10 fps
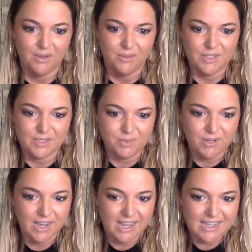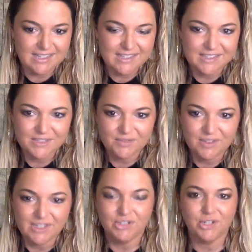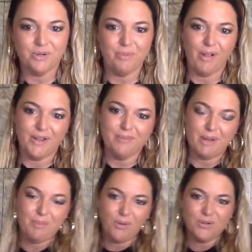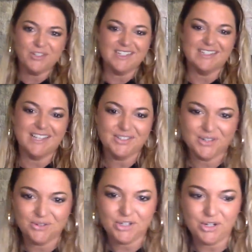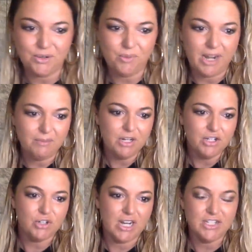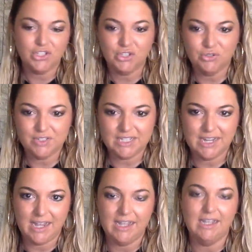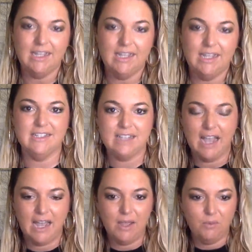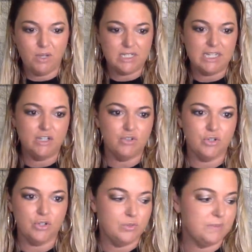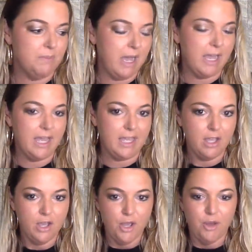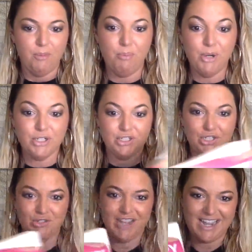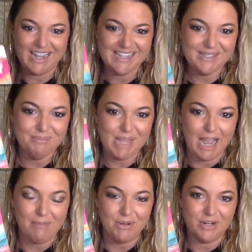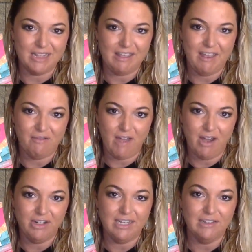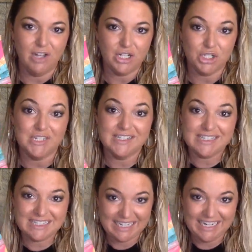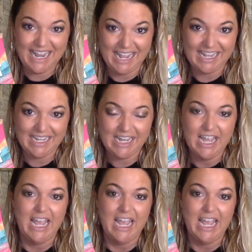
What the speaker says: What's up, you guys? This is Felicia, your Ballin' and Bipolar Success Coach here. What I'm going to try to do today is I want to introduce my book to you guys, Be Happier, Get the F Out. It launches today.